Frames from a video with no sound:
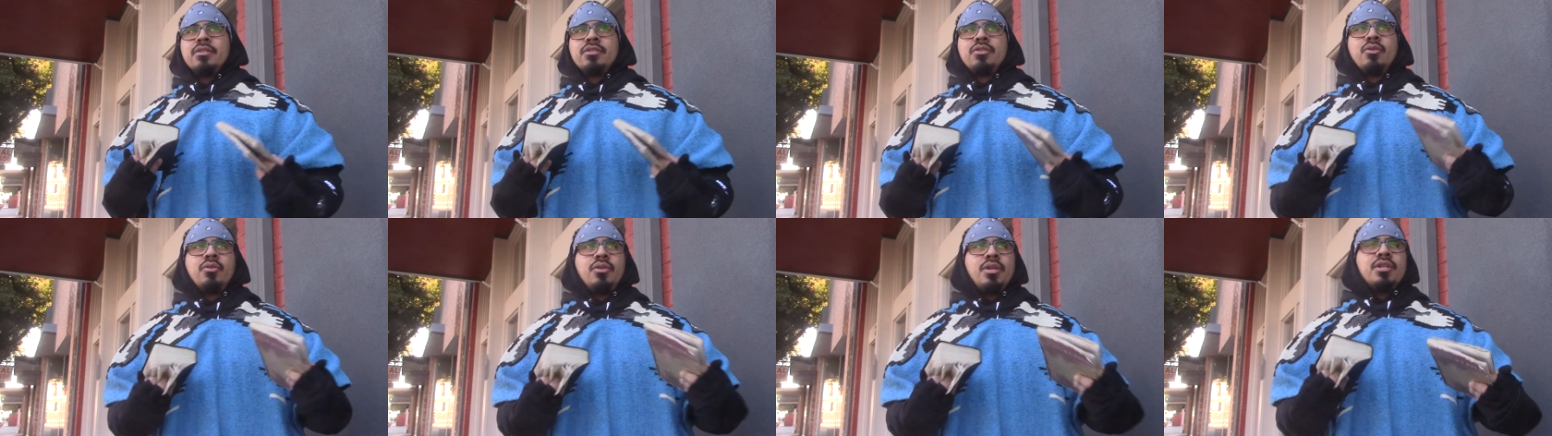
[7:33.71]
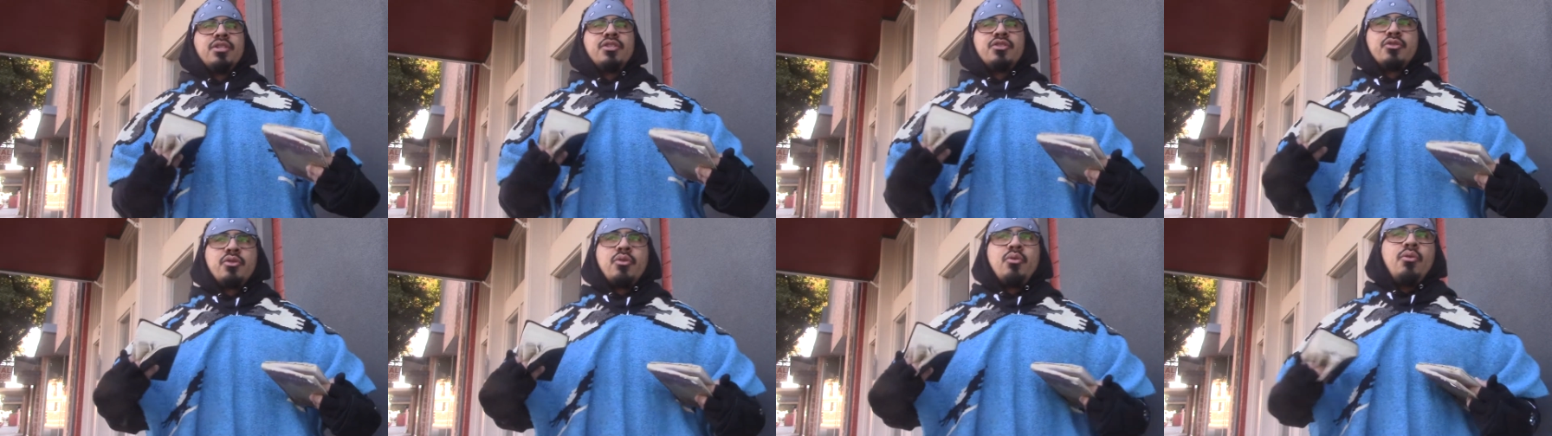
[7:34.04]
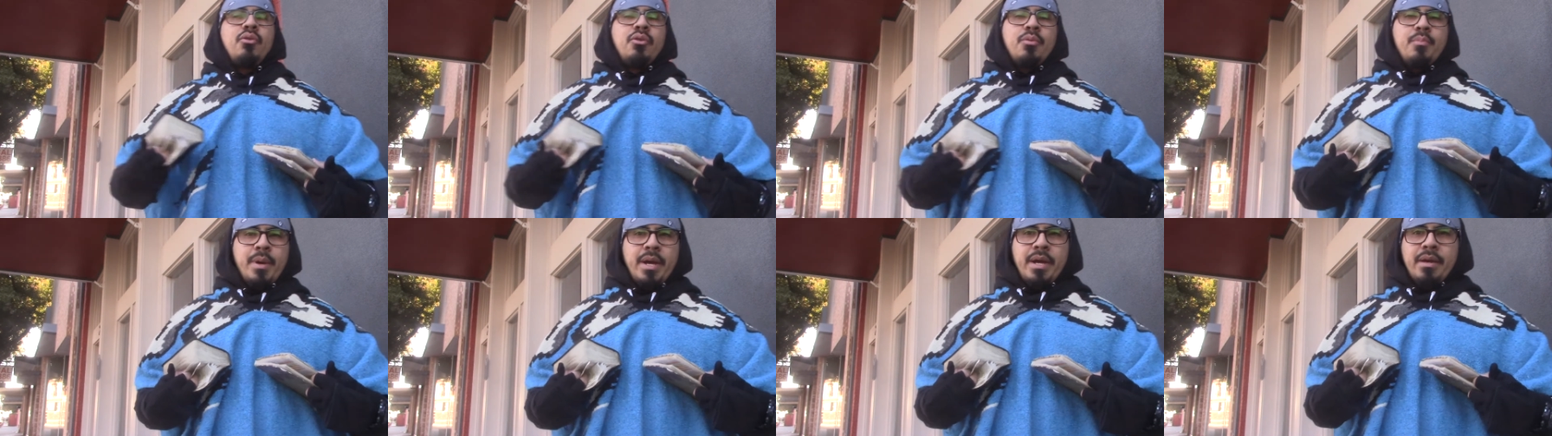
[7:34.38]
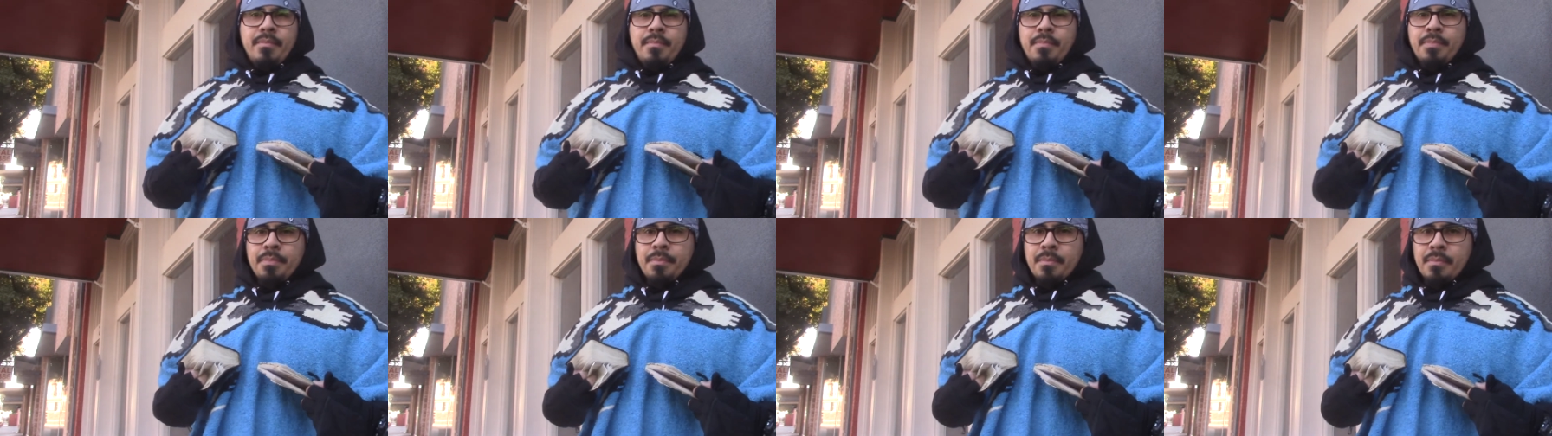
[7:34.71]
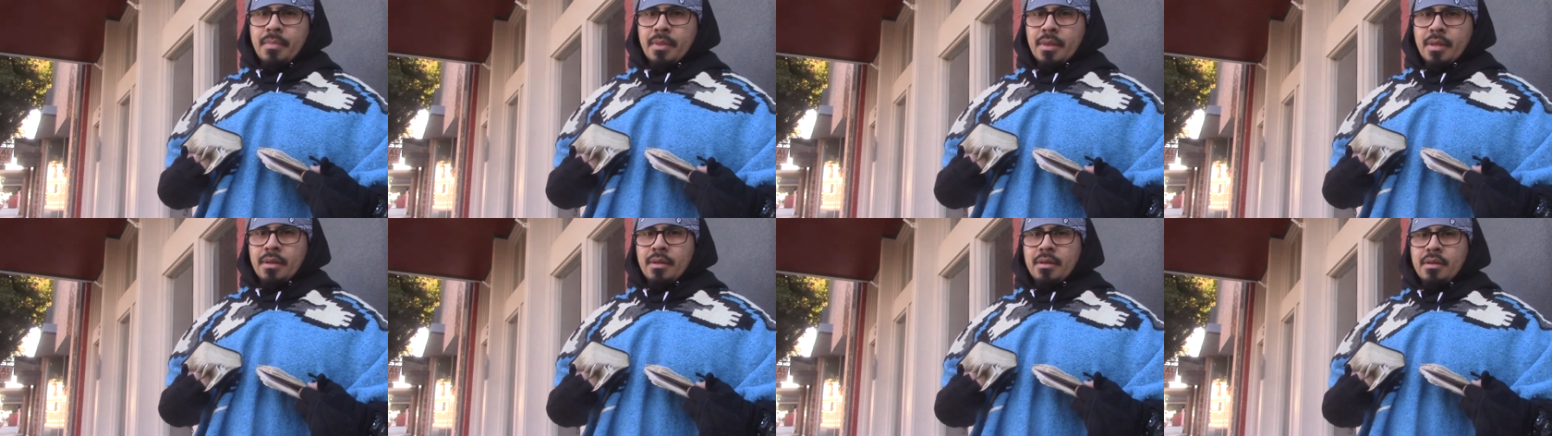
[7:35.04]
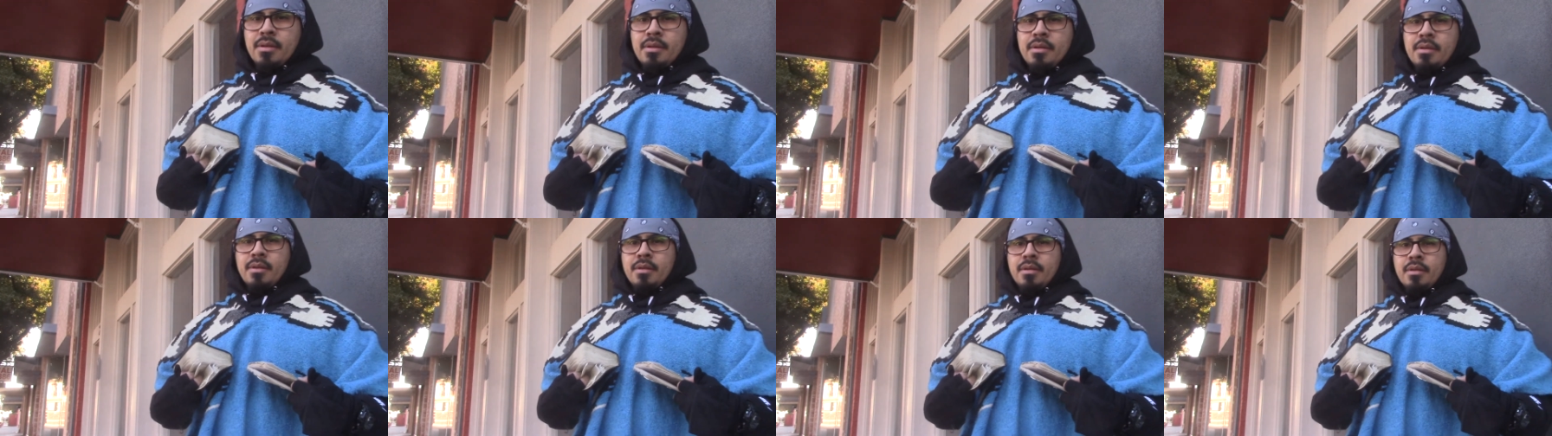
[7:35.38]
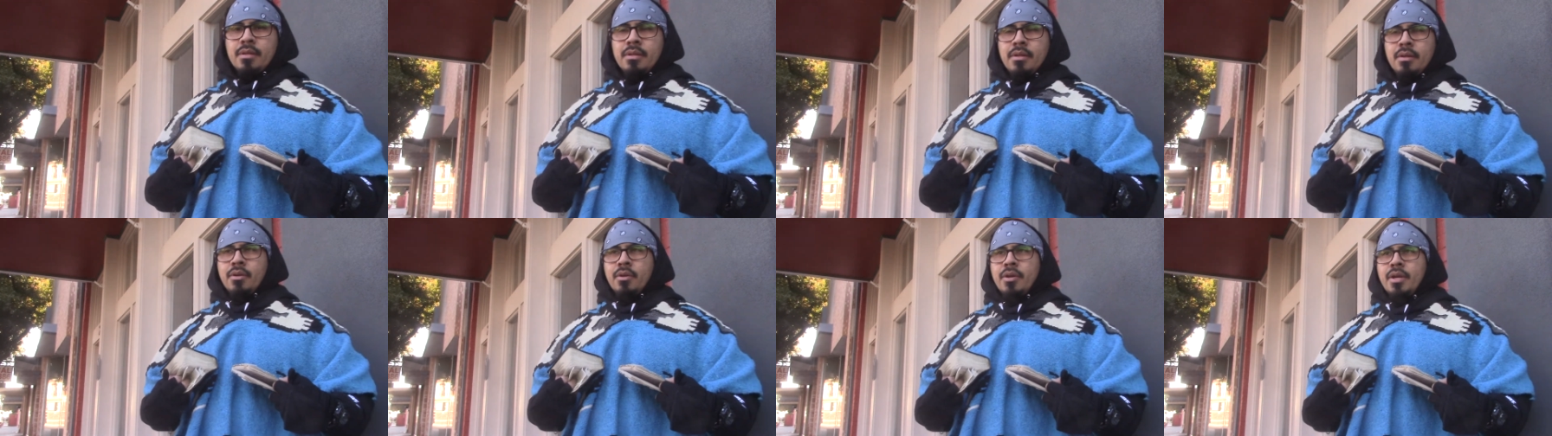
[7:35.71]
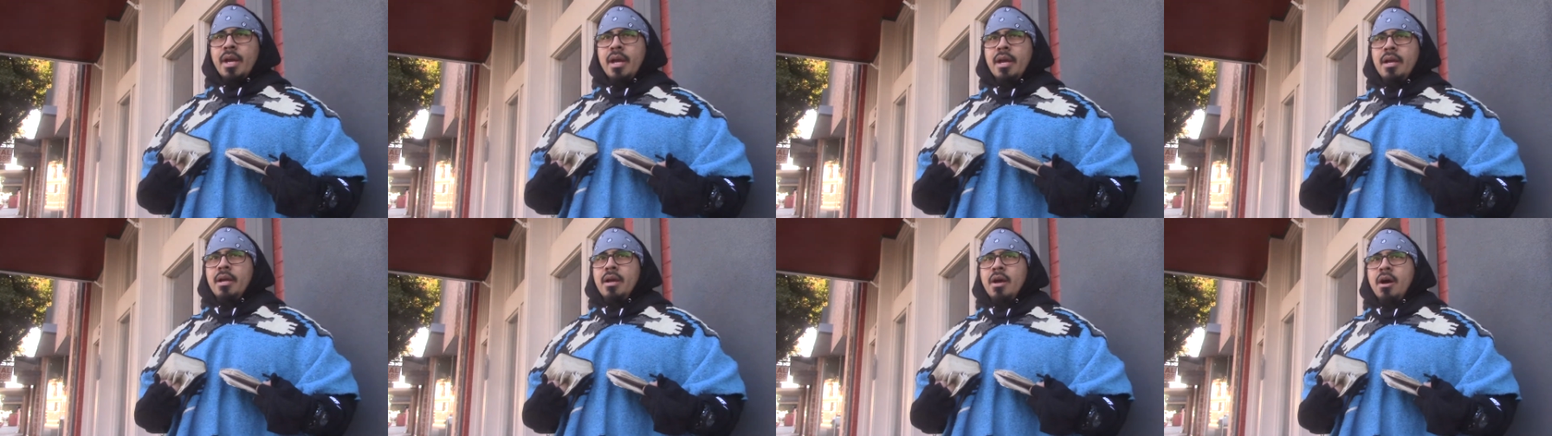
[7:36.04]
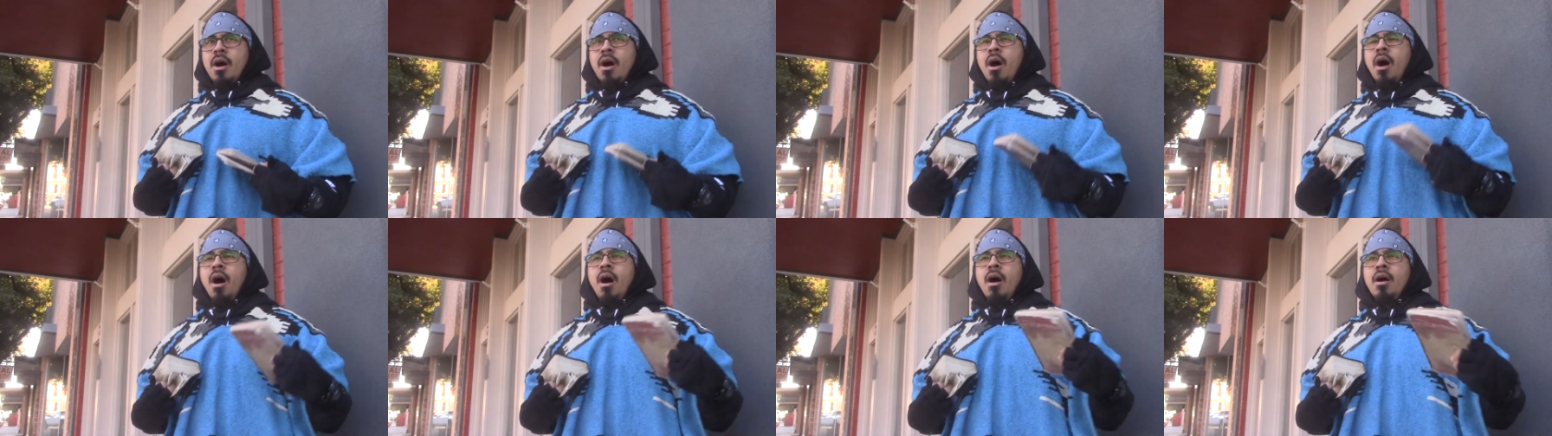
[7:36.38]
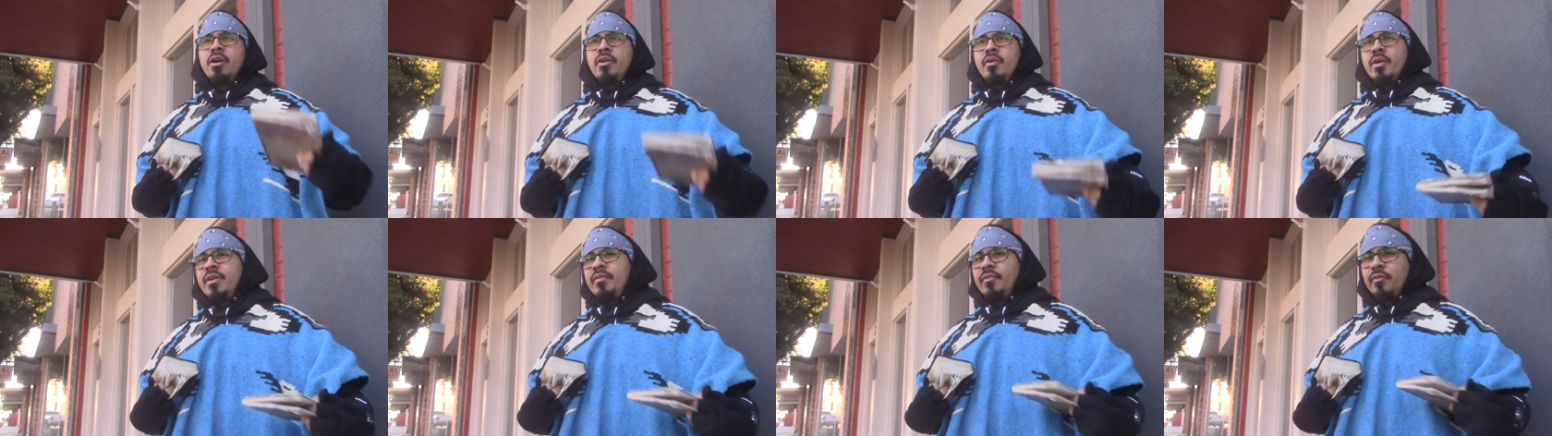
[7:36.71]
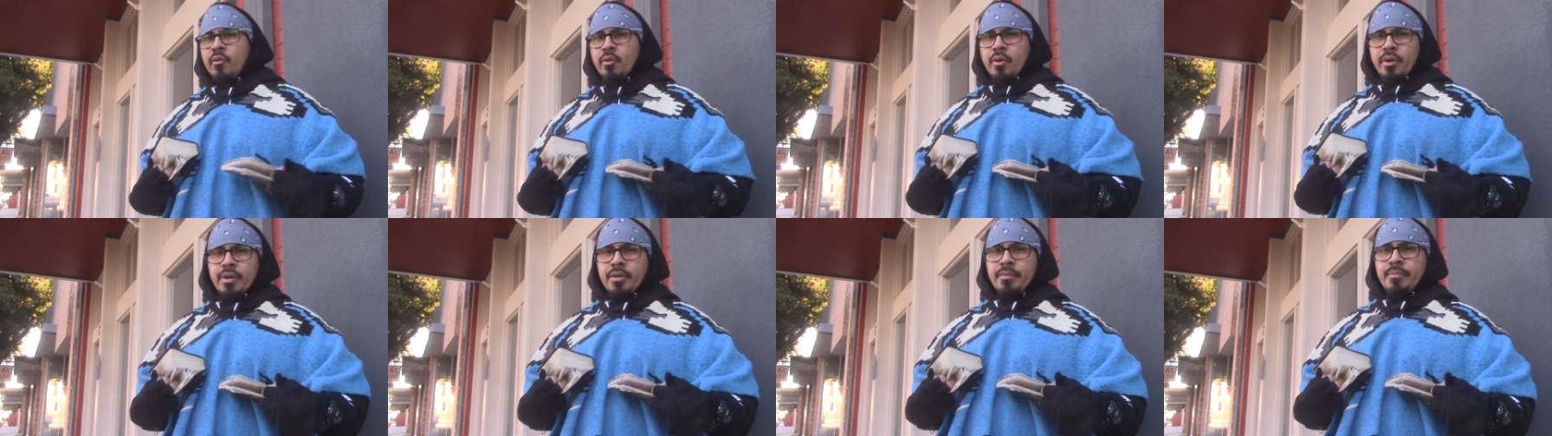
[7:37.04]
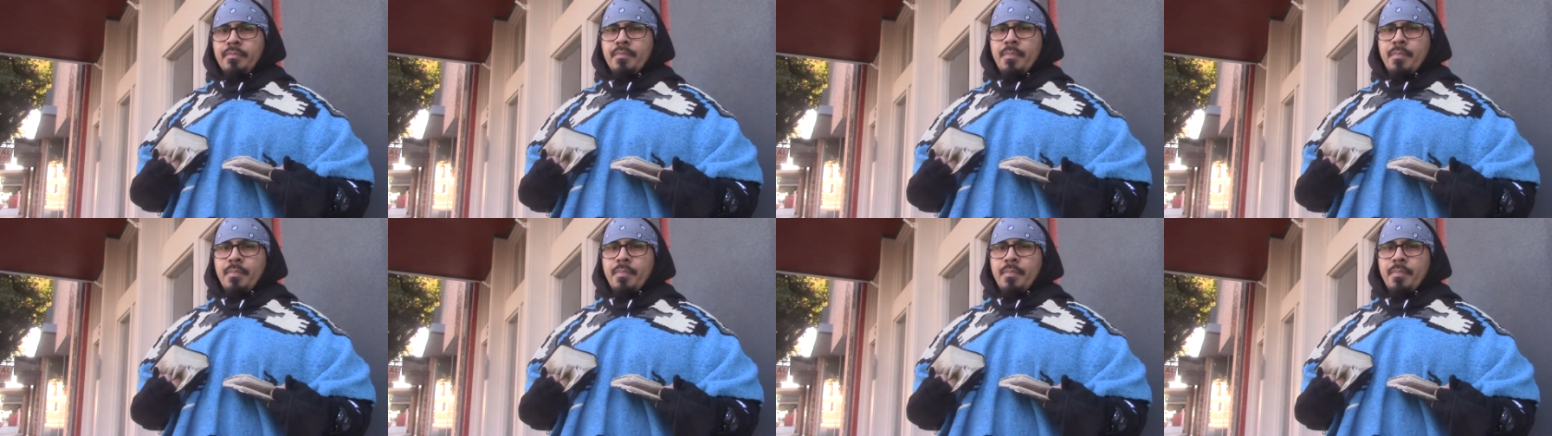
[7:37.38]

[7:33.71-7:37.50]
to this truth, man. Okay? Hungry for it.